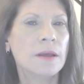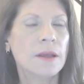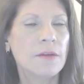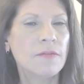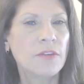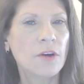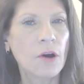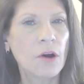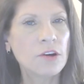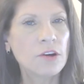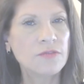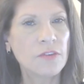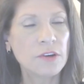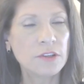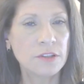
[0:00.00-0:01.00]
if the urge,
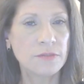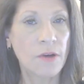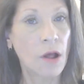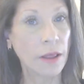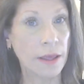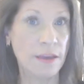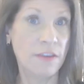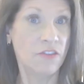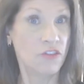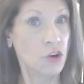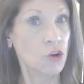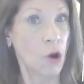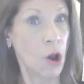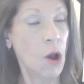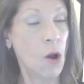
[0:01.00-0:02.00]
first of all, is
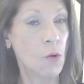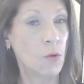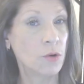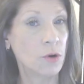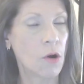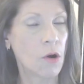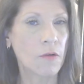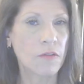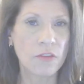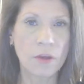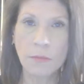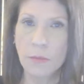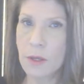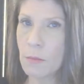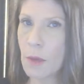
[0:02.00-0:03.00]
your own, or if
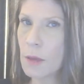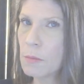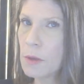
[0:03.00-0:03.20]
something